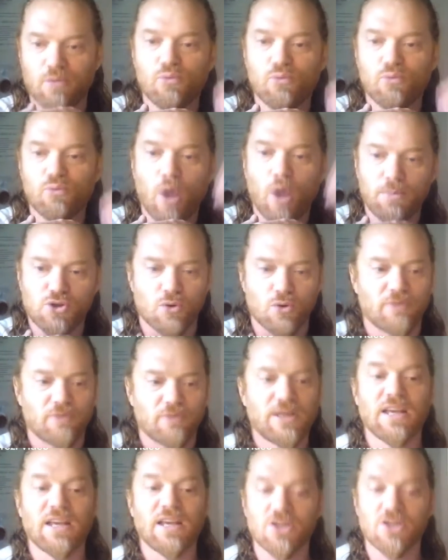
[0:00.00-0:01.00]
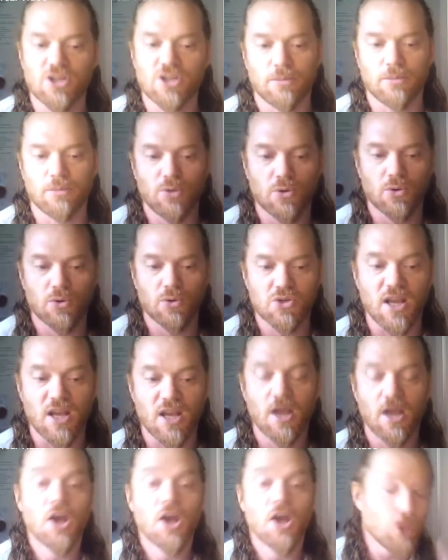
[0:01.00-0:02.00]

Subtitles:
rupture of kinship, we could say.